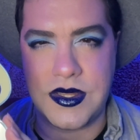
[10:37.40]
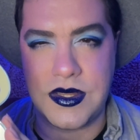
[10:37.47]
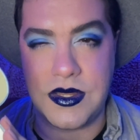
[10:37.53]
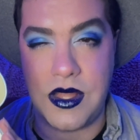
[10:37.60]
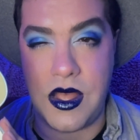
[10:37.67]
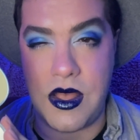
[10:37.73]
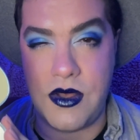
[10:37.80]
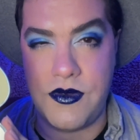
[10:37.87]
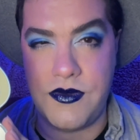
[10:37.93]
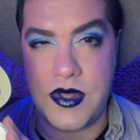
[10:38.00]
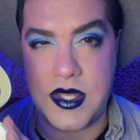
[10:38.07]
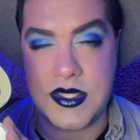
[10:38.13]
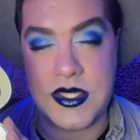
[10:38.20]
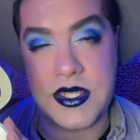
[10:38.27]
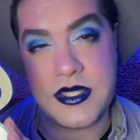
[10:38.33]
love a
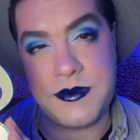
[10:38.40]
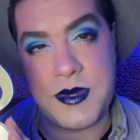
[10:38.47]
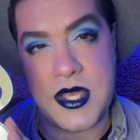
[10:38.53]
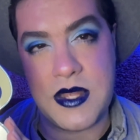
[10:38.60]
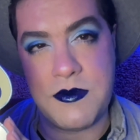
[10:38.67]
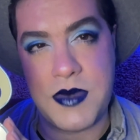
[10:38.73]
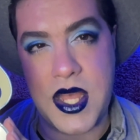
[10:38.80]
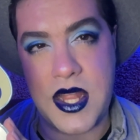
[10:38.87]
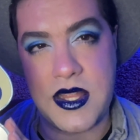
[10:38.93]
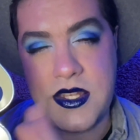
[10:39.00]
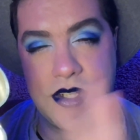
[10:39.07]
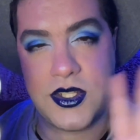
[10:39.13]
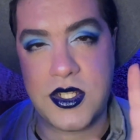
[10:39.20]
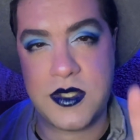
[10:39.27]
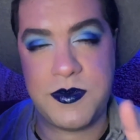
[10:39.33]
6-pan palette
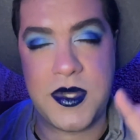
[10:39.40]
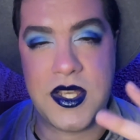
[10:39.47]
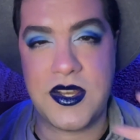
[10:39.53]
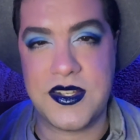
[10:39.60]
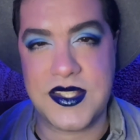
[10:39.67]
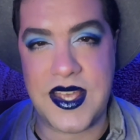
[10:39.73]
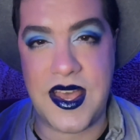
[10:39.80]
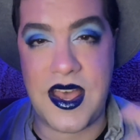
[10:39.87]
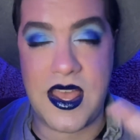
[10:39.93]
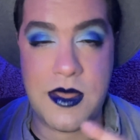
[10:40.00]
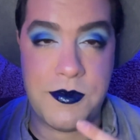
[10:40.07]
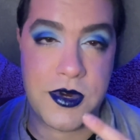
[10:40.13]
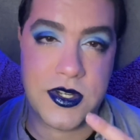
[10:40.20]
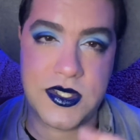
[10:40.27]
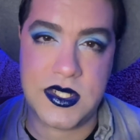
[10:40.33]
just because I
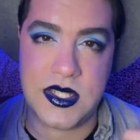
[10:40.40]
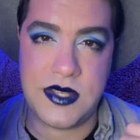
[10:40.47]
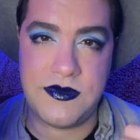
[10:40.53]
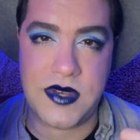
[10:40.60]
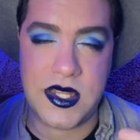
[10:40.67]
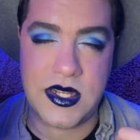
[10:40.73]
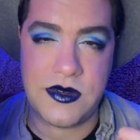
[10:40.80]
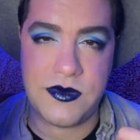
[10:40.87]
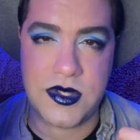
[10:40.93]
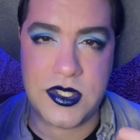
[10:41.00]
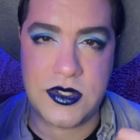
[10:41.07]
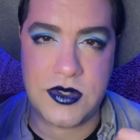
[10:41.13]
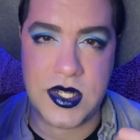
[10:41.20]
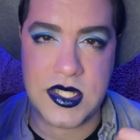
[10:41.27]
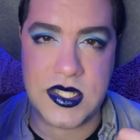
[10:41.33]
personally find it
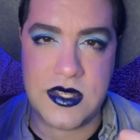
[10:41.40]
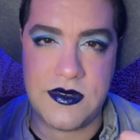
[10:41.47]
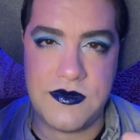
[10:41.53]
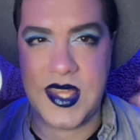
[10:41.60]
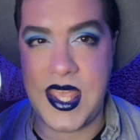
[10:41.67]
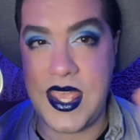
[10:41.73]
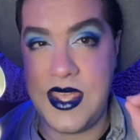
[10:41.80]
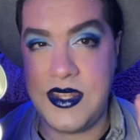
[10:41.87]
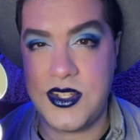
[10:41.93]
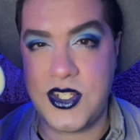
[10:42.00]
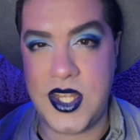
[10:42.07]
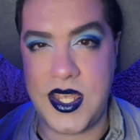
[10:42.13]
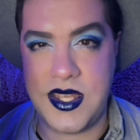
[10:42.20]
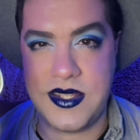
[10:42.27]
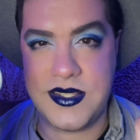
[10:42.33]
restrictive. 8
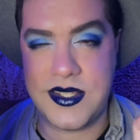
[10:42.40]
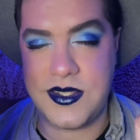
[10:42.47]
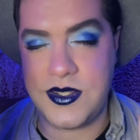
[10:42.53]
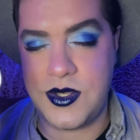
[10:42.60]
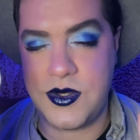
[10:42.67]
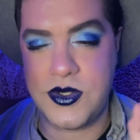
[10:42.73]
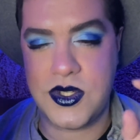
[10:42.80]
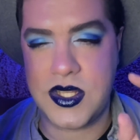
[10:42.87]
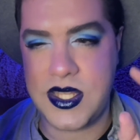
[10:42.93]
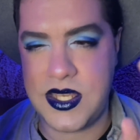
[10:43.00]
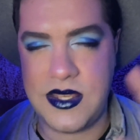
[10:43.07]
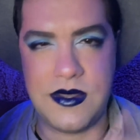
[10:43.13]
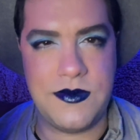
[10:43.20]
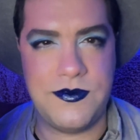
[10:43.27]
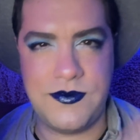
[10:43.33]
shades is
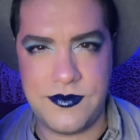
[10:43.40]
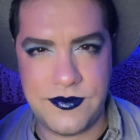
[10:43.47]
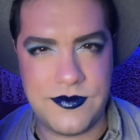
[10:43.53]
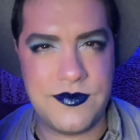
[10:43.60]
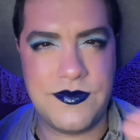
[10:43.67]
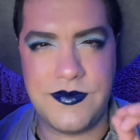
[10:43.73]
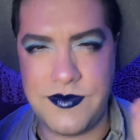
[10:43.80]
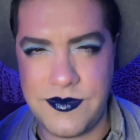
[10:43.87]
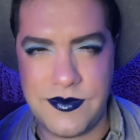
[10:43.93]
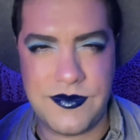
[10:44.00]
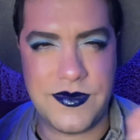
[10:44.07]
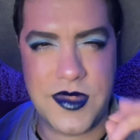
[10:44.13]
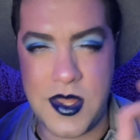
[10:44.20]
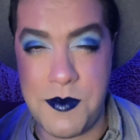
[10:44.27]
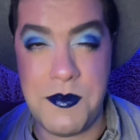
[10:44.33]
usually
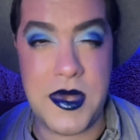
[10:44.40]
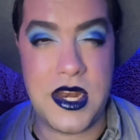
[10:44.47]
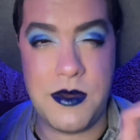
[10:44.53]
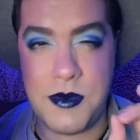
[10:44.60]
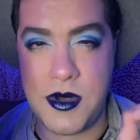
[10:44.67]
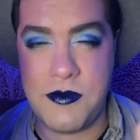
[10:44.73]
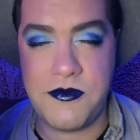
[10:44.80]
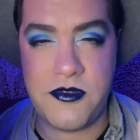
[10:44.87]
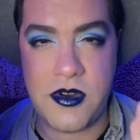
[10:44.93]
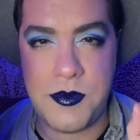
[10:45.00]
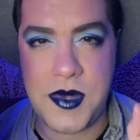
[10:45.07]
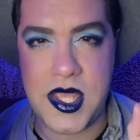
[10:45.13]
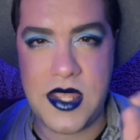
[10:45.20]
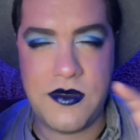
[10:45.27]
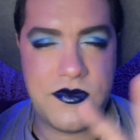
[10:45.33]
the minimum for
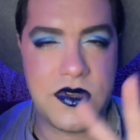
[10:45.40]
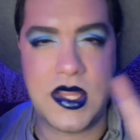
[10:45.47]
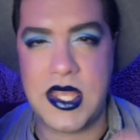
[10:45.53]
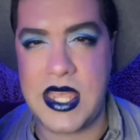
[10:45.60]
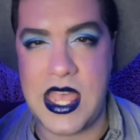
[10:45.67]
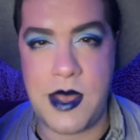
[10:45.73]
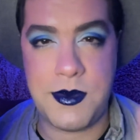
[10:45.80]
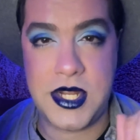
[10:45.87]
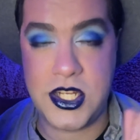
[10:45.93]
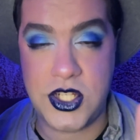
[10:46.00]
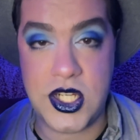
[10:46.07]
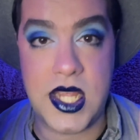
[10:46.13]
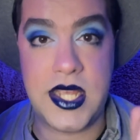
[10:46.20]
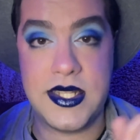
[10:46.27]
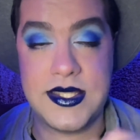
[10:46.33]
me for like how many
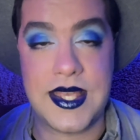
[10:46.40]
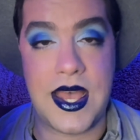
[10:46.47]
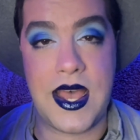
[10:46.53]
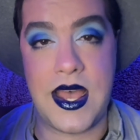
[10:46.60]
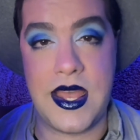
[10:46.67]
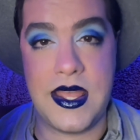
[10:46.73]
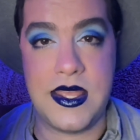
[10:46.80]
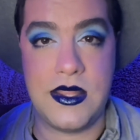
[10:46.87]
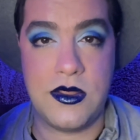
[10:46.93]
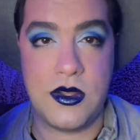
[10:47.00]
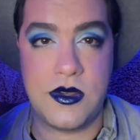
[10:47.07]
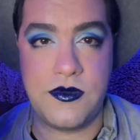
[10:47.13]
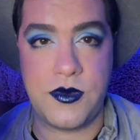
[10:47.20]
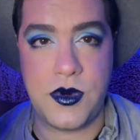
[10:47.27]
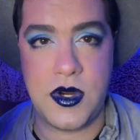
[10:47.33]
shades I
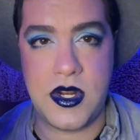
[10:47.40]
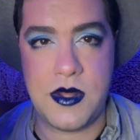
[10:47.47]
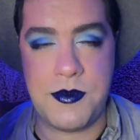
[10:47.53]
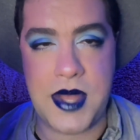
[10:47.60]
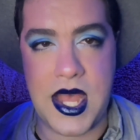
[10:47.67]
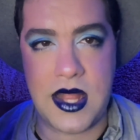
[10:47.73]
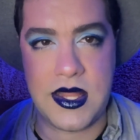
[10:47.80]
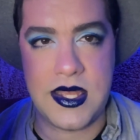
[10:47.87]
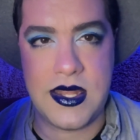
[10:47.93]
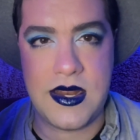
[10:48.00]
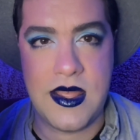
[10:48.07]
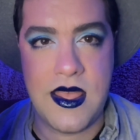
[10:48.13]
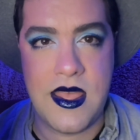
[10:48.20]
look for in a palette.